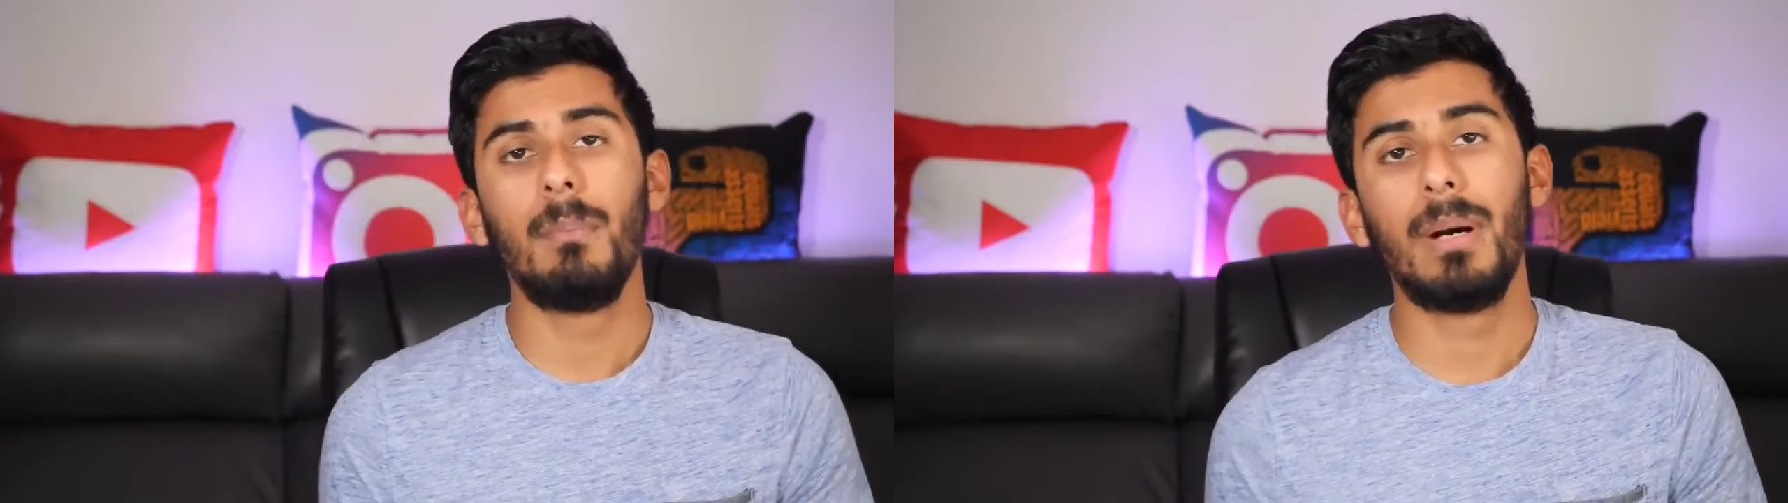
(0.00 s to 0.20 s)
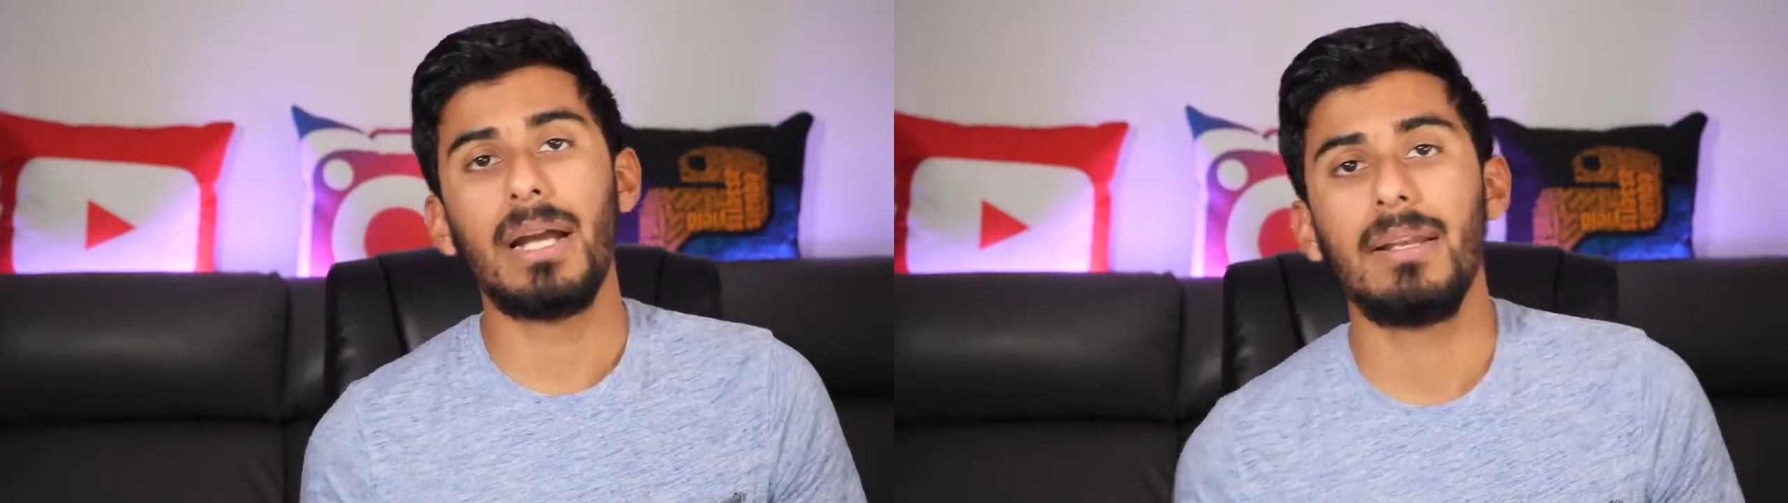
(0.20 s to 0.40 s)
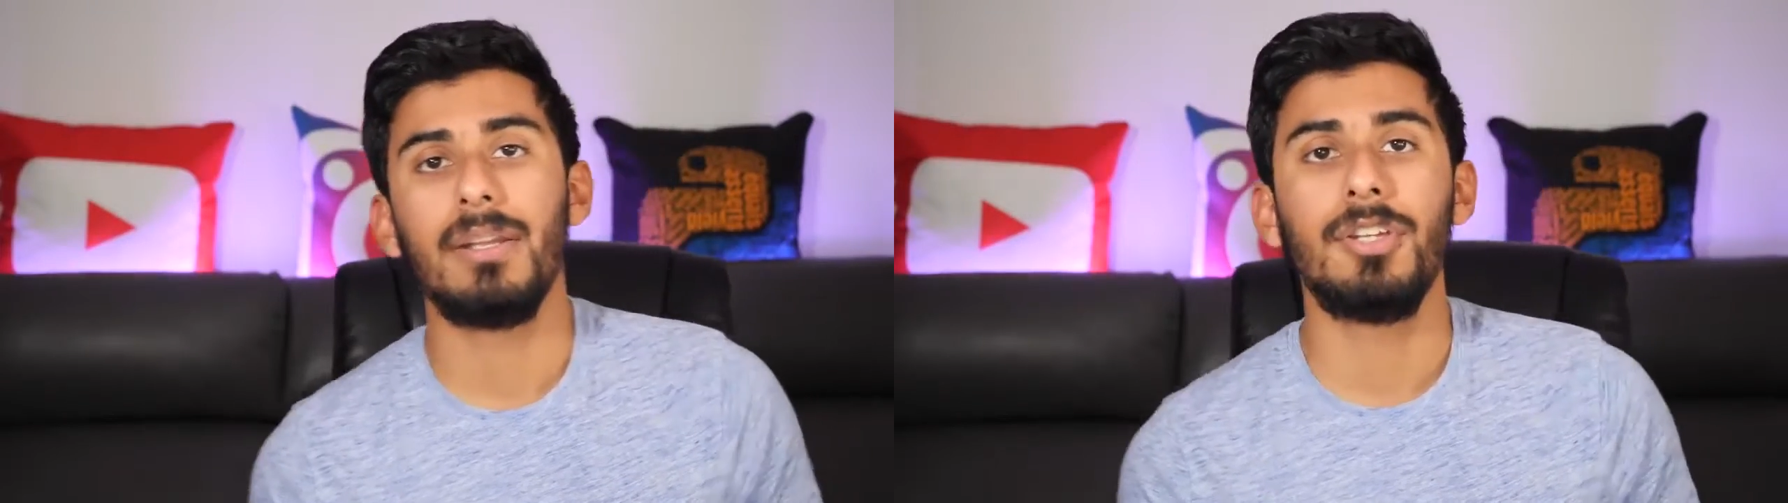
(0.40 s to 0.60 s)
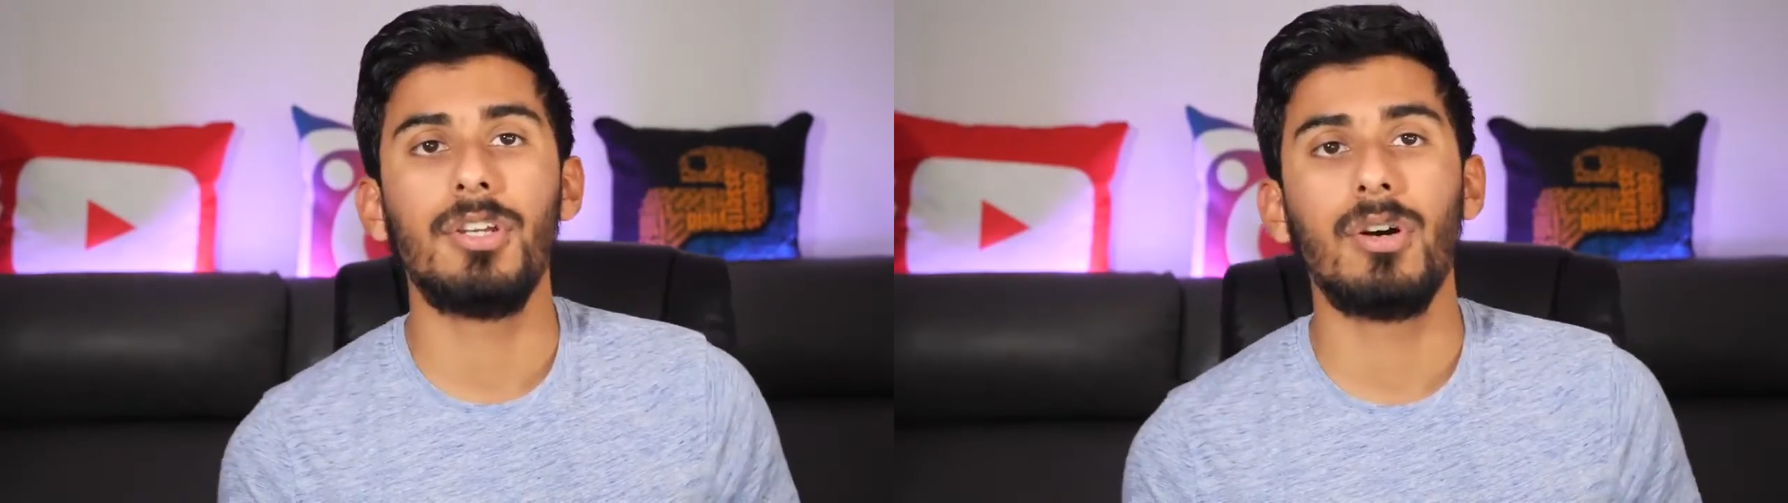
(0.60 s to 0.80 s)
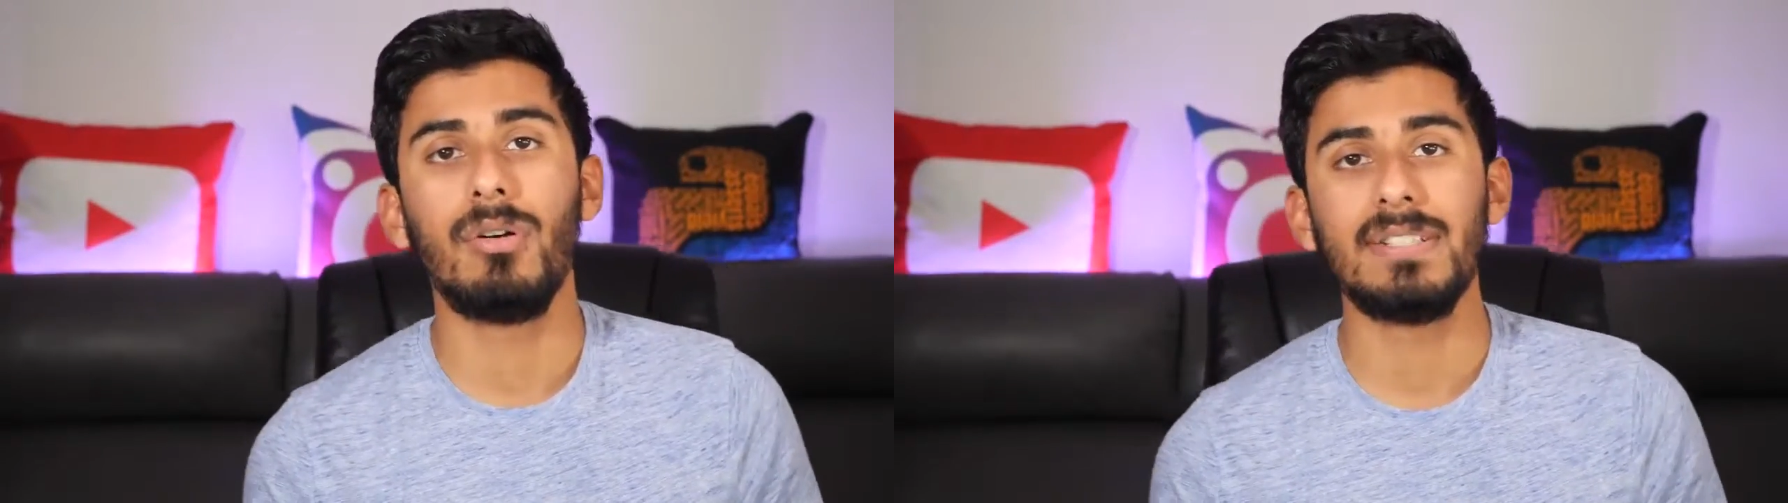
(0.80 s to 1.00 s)
but
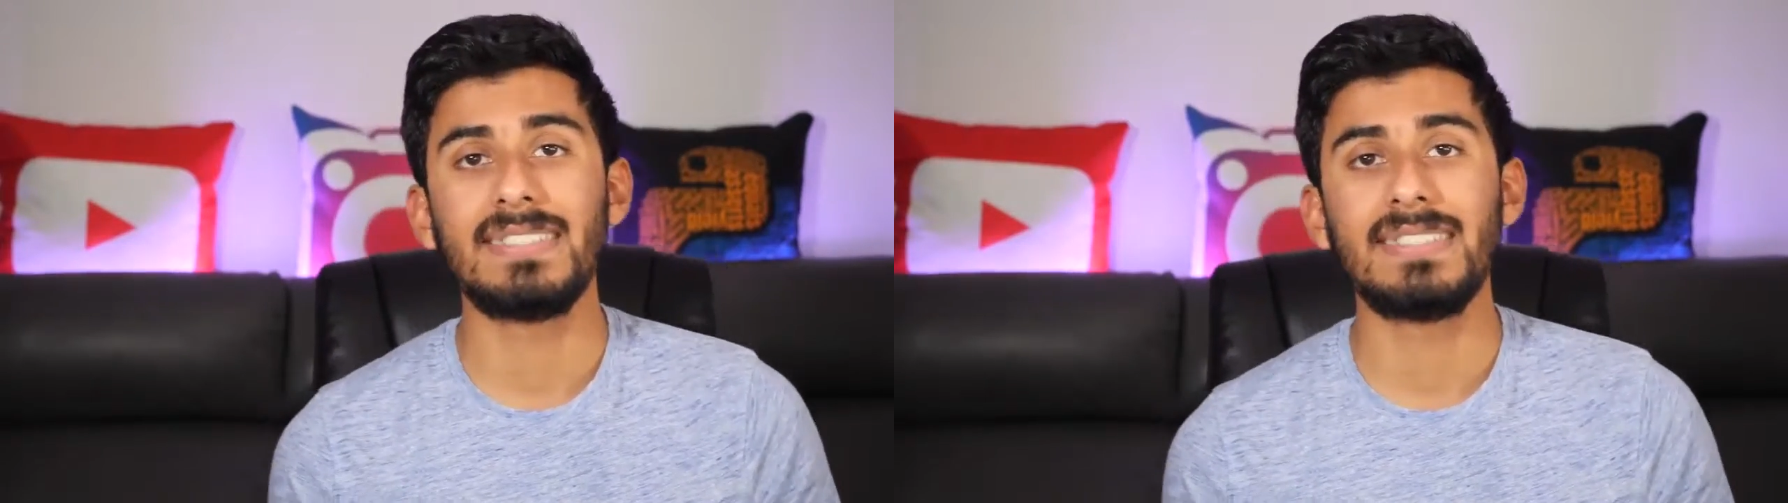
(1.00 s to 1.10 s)
you know,